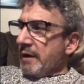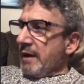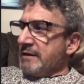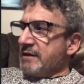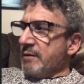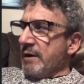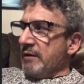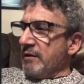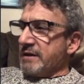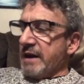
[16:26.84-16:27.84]
And so I
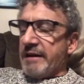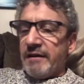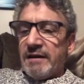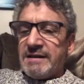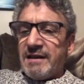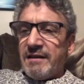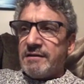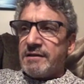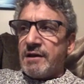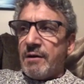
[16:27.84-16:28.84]
looked at her. I said,
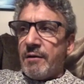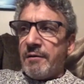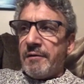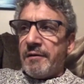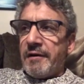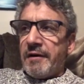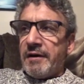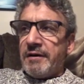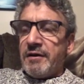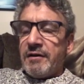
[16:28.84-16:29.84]
"So
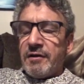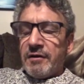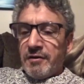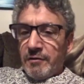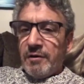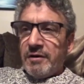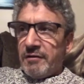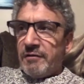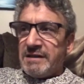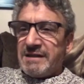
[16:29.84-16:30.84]
you're
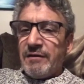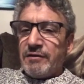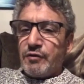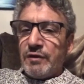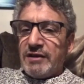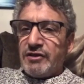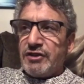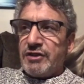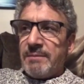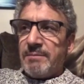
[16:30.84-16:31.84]
in a serious
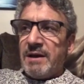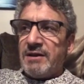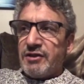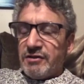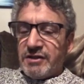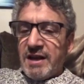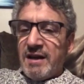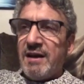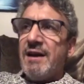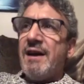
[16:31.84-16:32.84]
relationship?" And she goes,
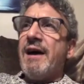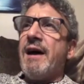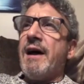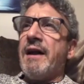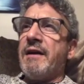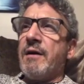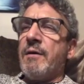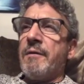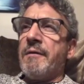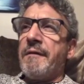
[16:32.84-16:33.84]
"Yeah." And I
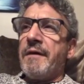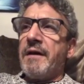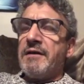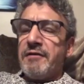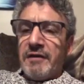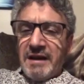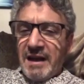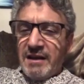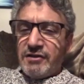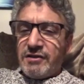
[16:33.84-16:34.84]
go, "And you're
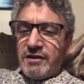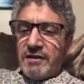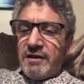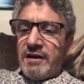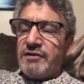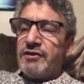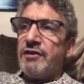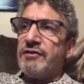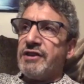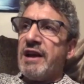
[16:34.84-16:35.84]
engaged?" And she
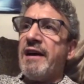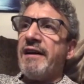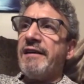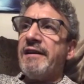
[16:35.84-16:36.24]
goes, "Yeah."